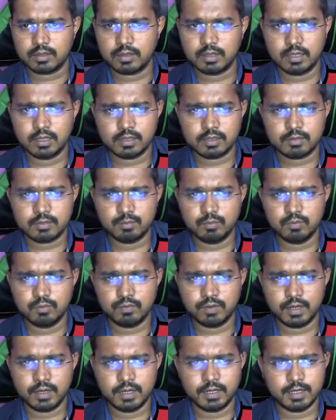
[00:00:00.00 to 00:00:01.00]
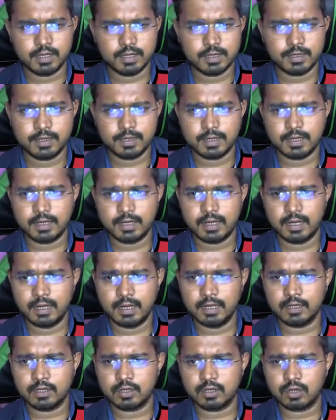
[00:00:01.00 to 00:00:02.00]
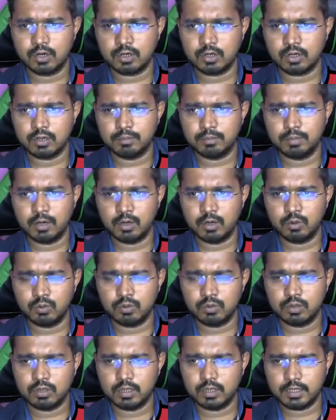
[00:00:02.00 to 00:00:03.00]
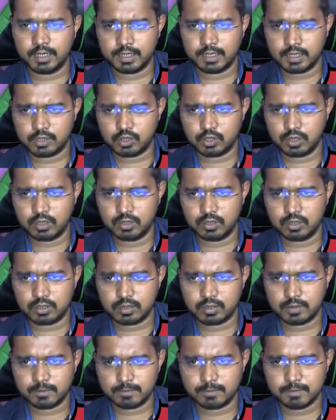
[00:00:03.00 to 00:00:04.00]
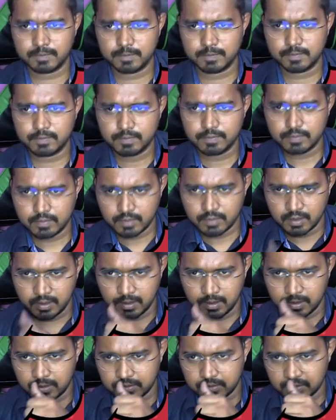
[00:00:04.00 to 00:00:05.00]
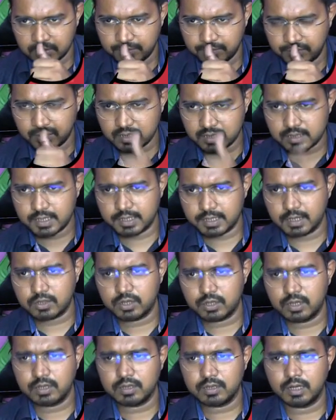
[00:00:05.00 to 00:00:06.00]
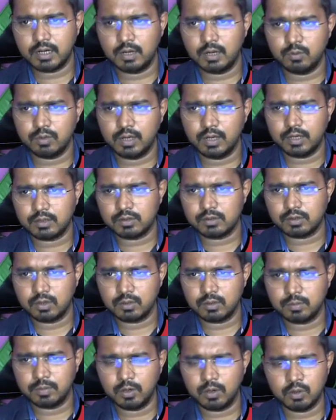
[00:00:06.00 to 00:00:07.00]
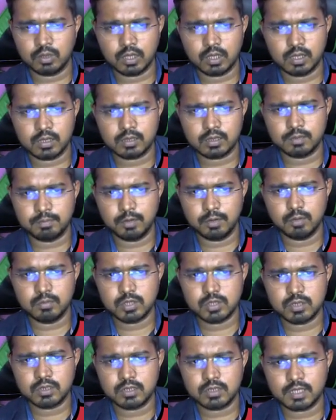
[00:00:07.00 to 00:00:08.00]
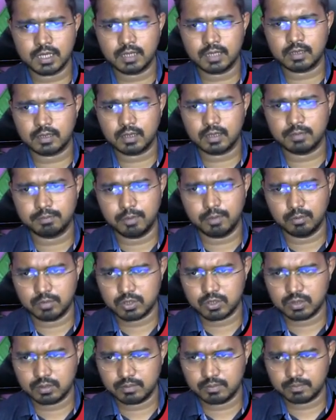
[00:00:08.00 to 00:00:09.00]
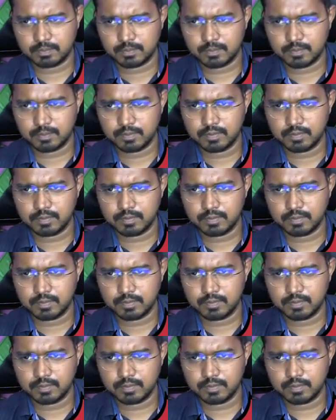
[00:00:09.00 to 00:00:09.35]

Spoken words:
So let's move ahead and talk about the data changes. So the first data change that I would like to talk about is the permission sets and permission.